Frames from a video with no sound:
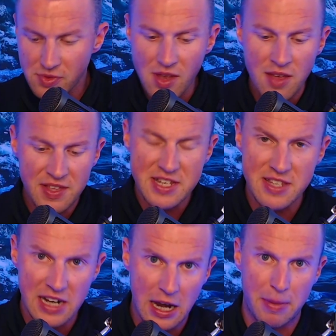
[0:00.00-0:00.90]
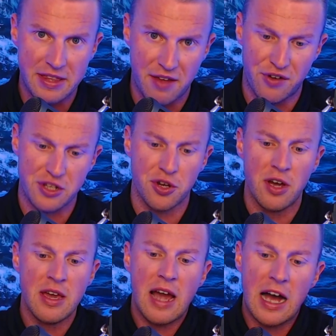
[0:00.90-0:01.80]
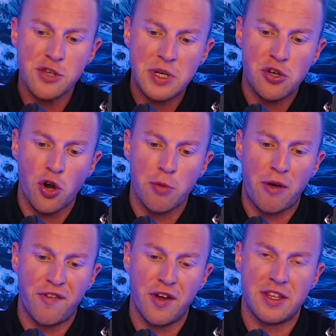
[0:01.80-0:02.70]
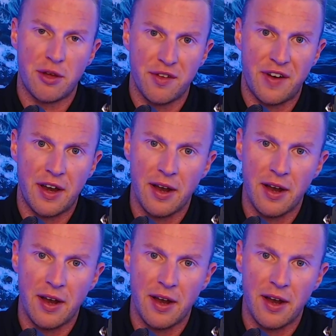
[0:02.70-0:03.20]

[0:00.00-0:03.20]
this is a little bit different. So as we talk about further down the funnel,